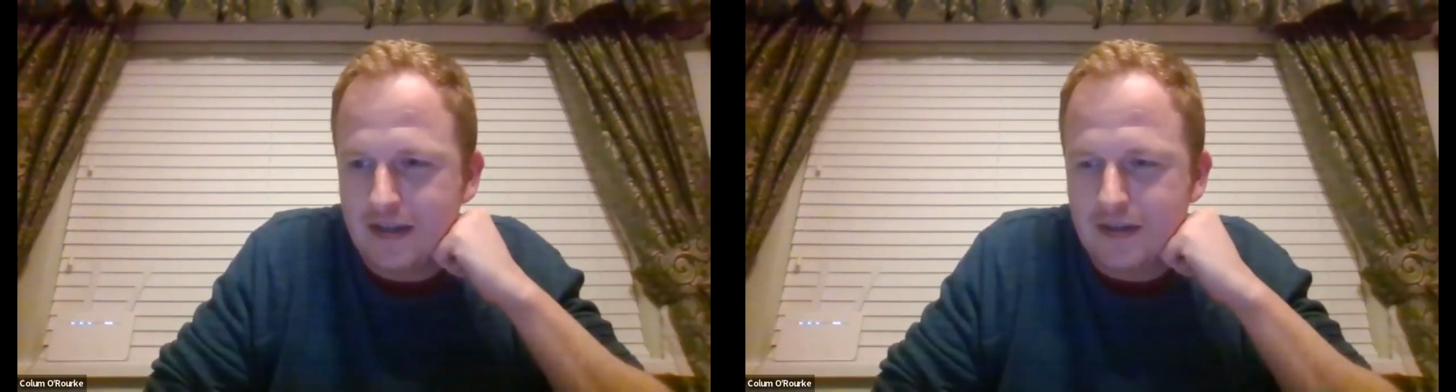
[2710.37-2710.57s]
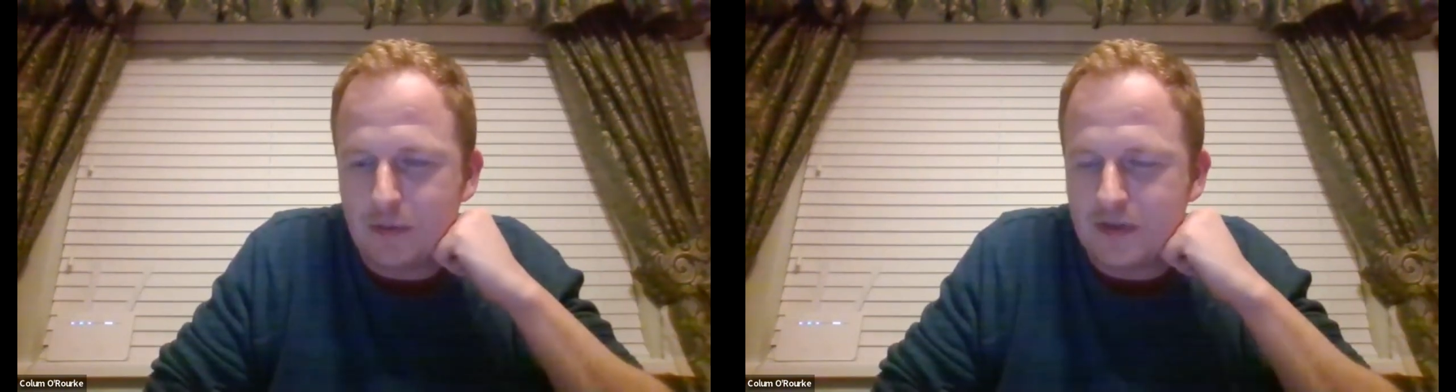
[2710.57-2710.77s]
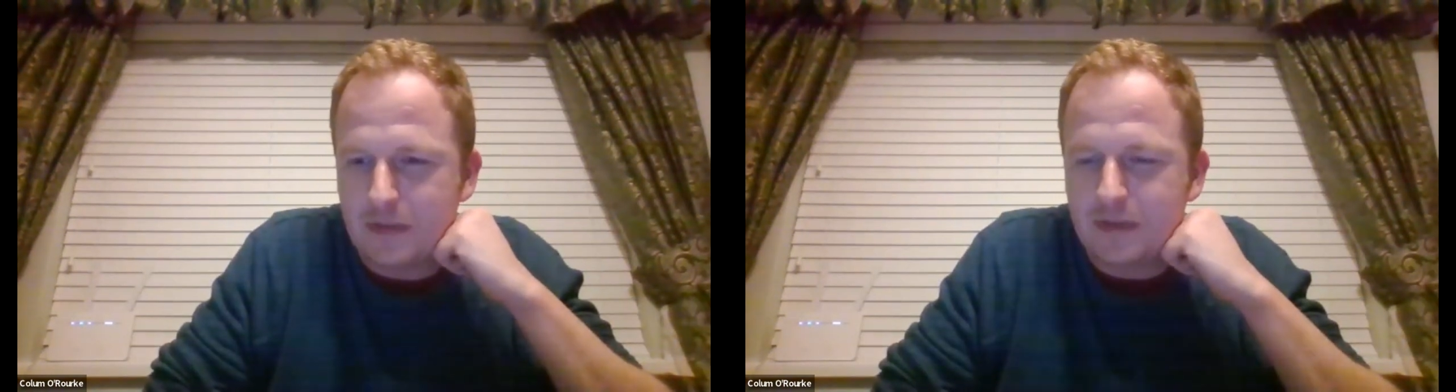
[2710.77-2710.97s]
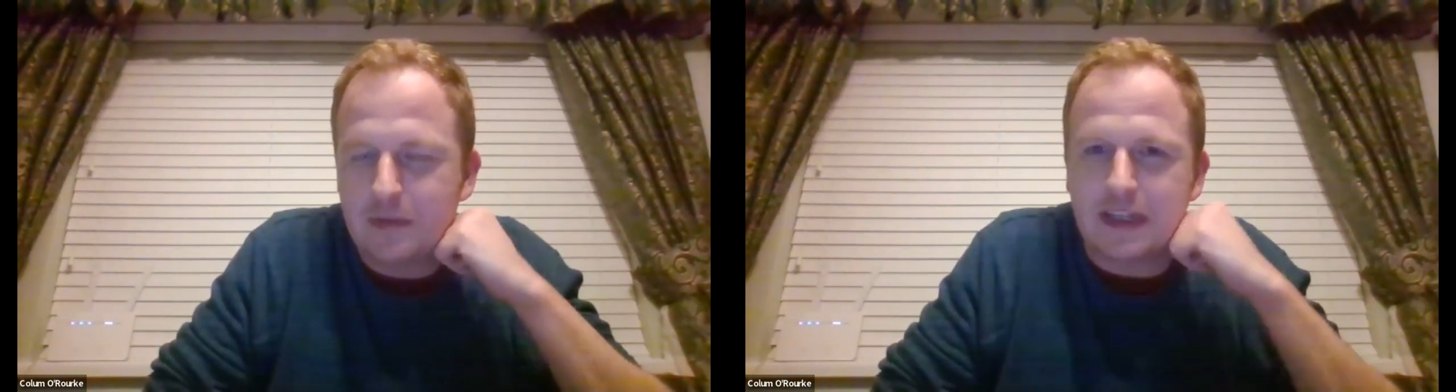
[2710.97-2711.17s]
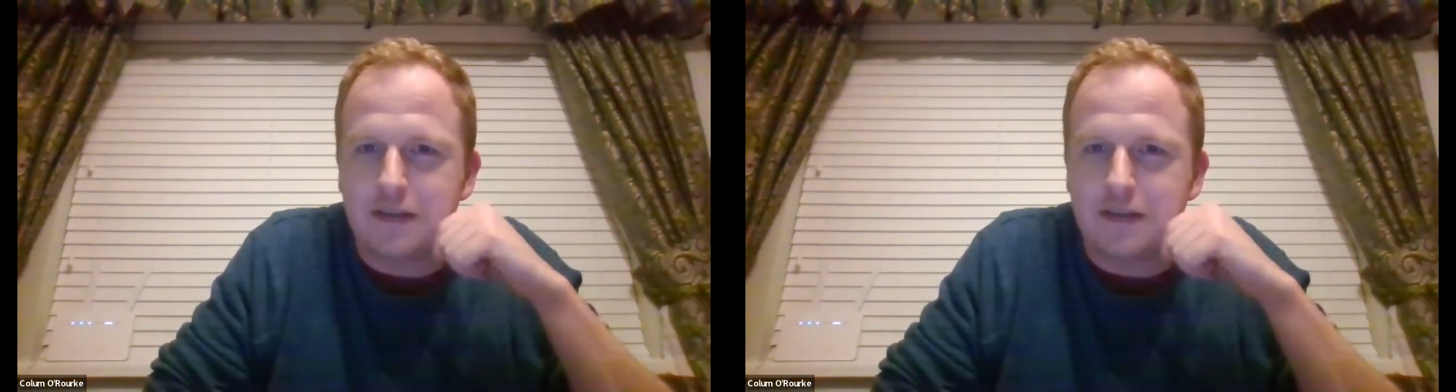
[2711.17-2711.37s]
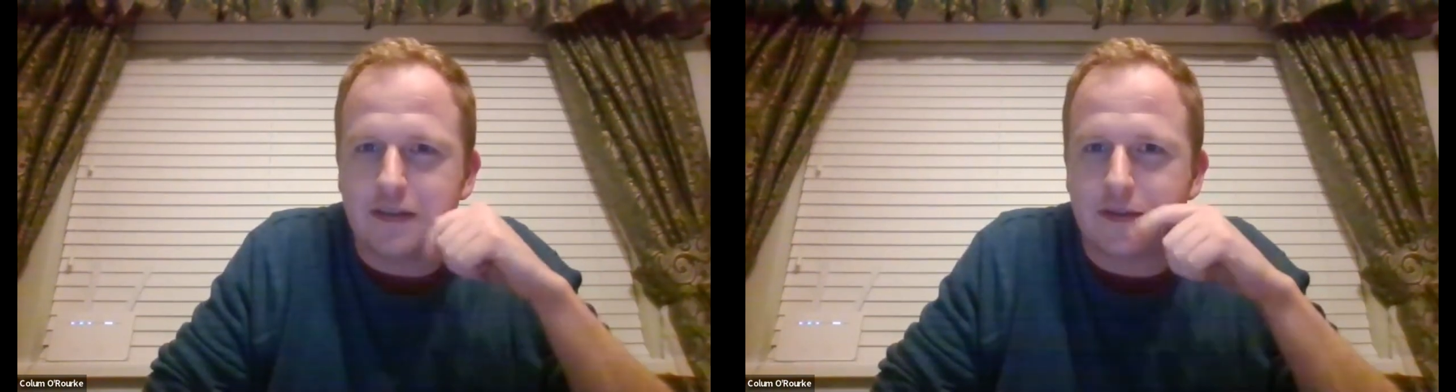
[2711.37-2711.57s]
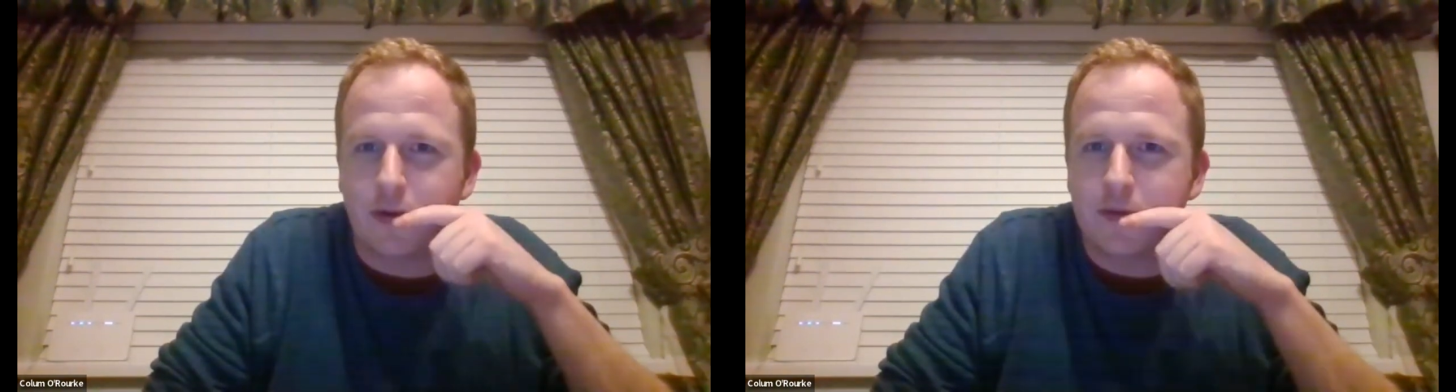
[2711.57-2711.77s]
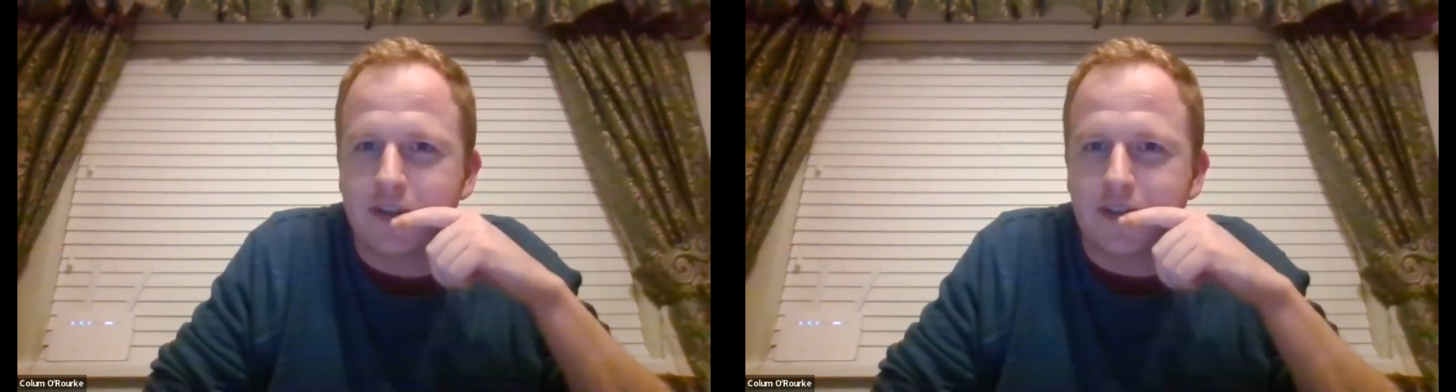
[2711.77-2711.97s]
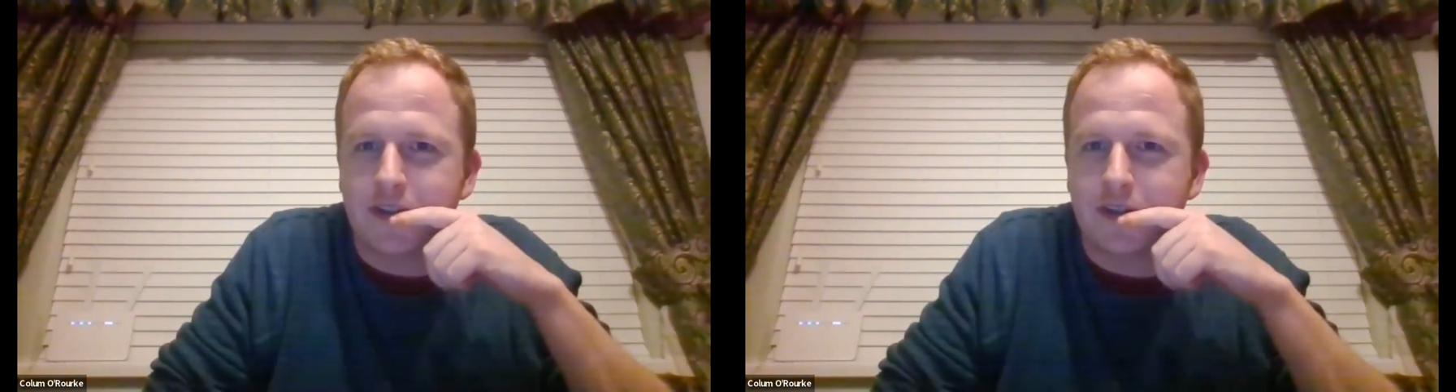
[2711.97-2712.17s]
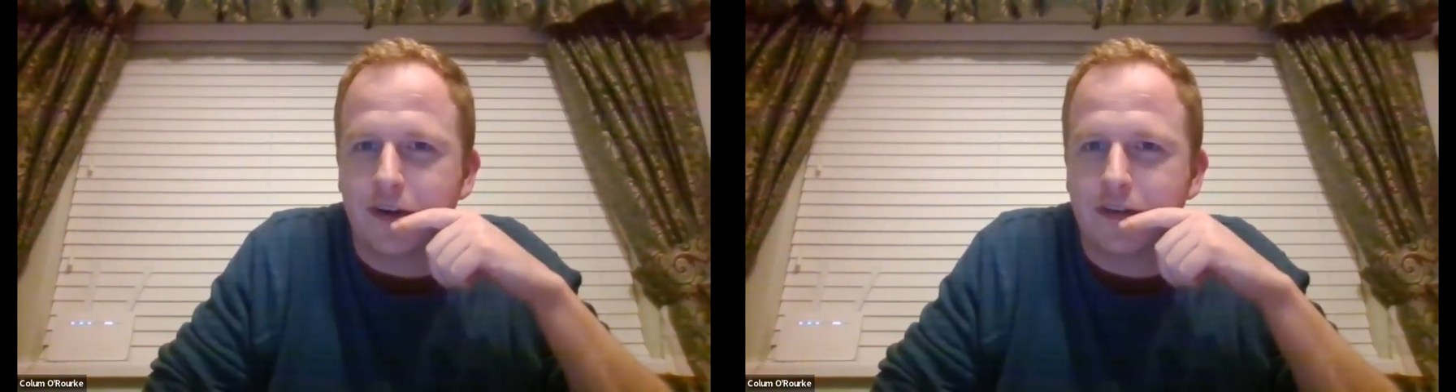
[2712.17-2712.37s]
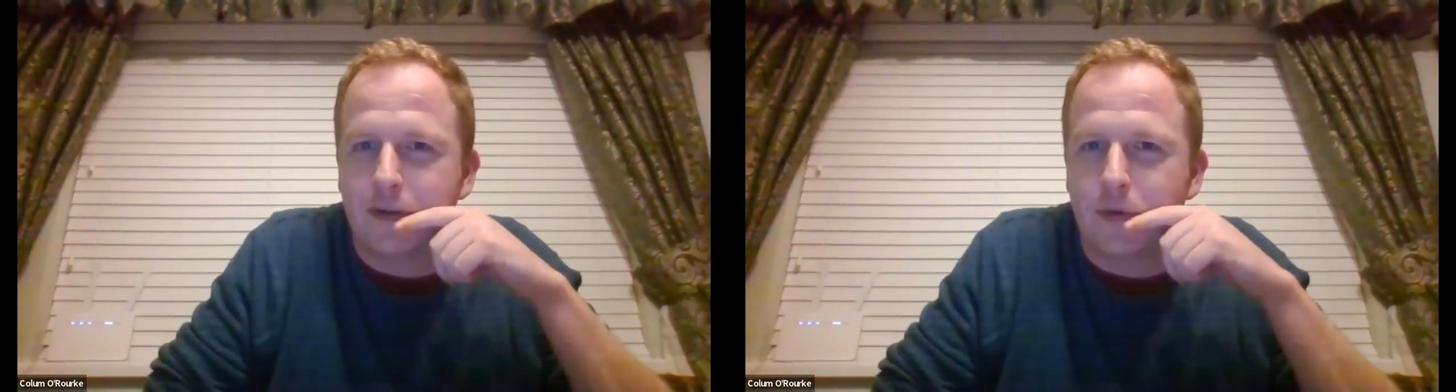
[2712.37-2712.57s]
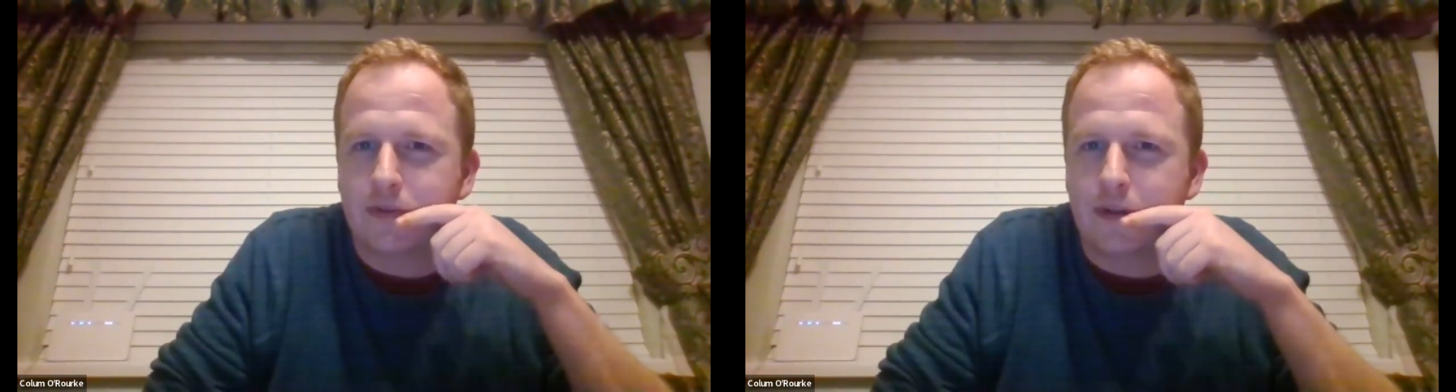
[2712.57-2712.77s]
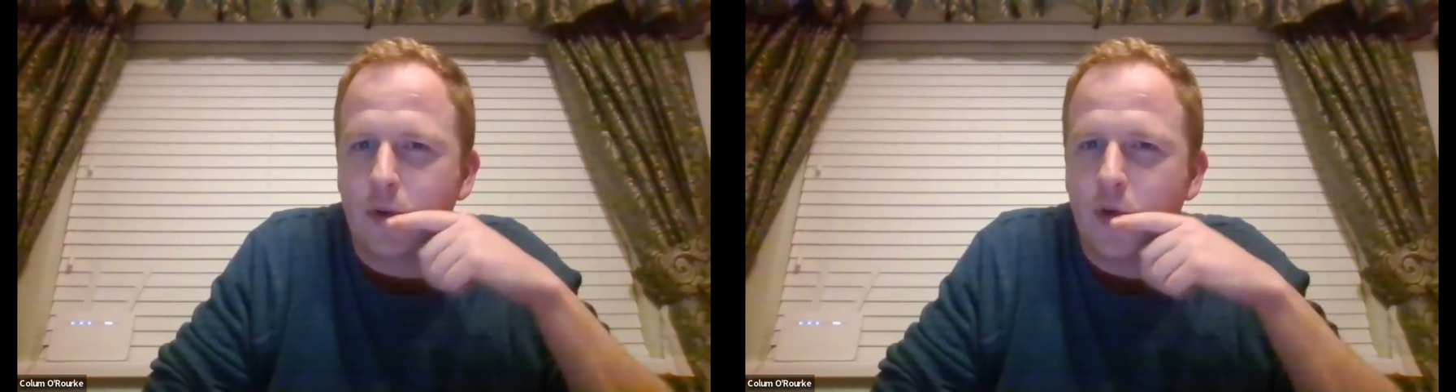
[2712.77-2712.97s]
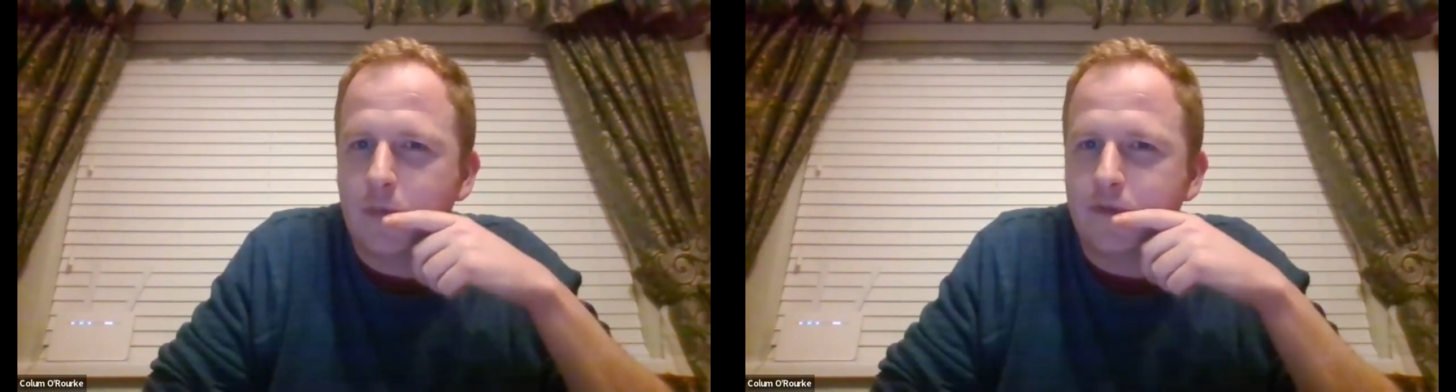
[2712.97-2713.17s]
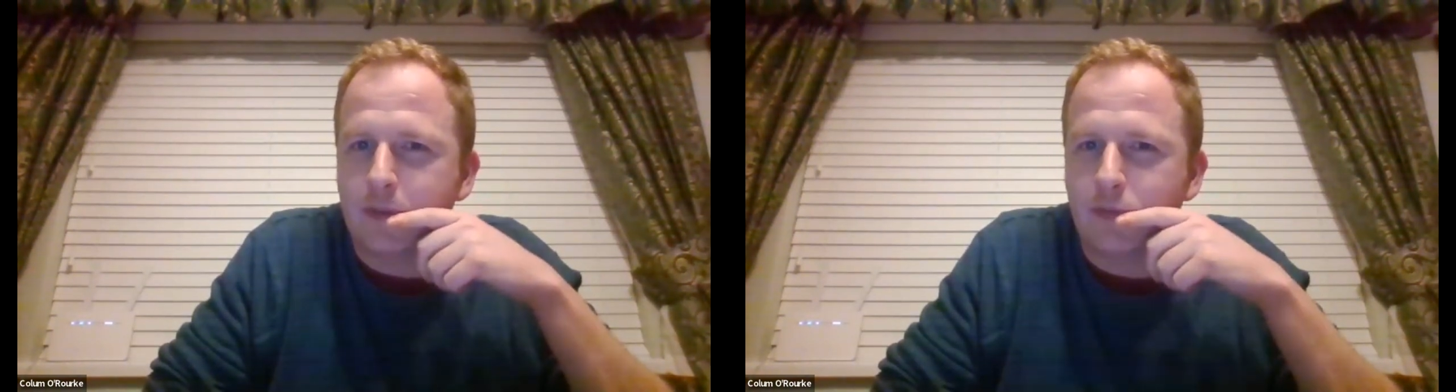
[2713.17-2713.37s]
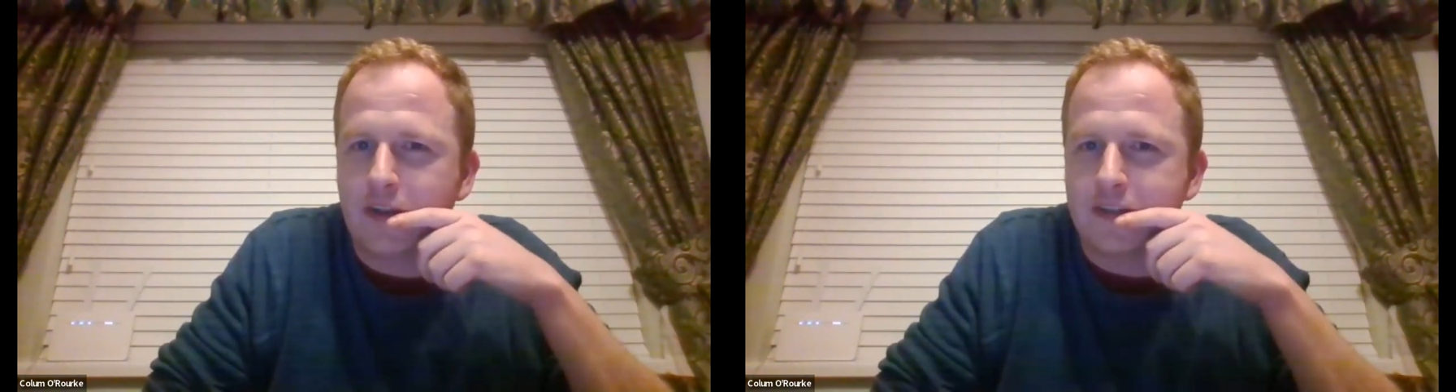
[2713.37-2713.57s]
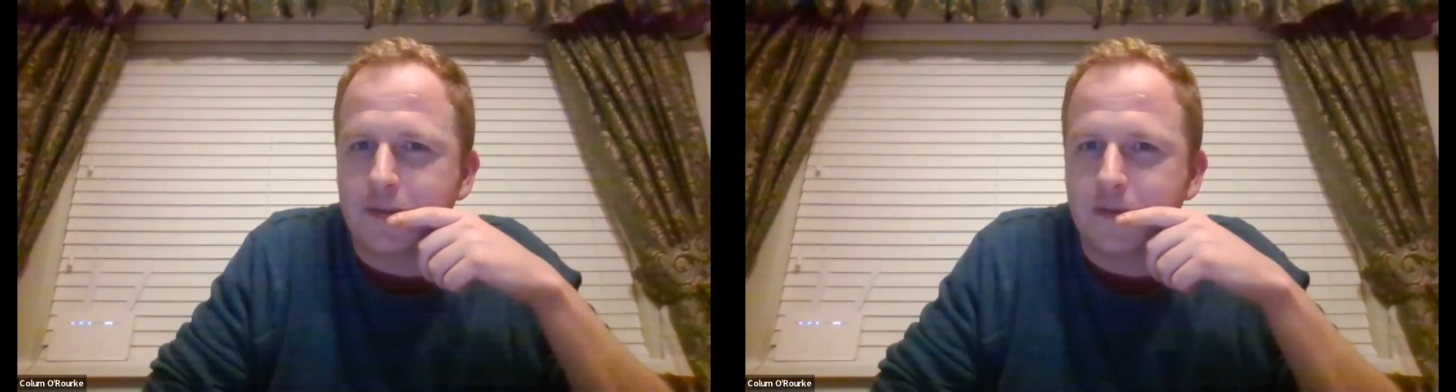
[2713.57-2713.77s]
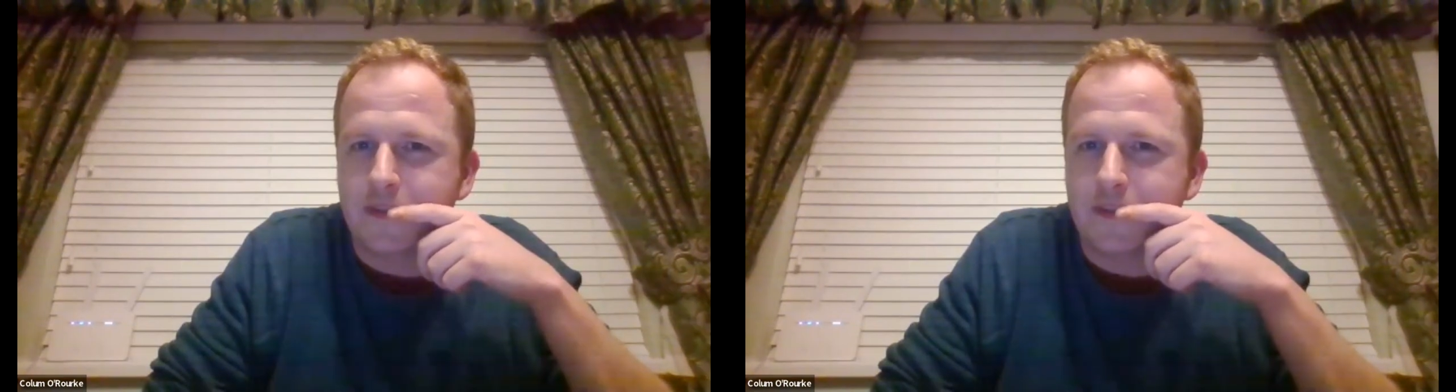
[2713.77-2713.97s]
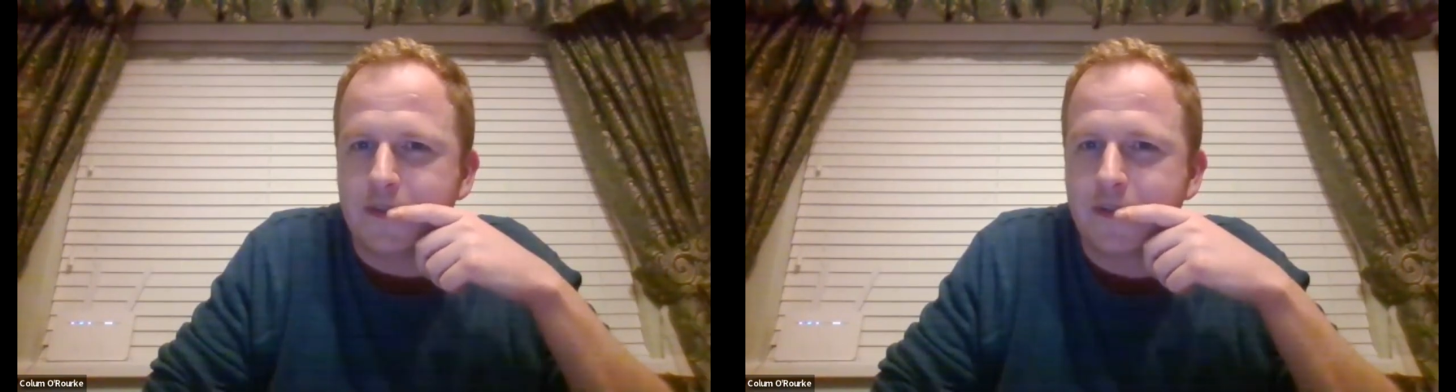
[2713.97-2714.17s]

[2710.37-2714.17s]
It was meant to be a Catholic school, wasn't it, or the home for the priests, wasn't it?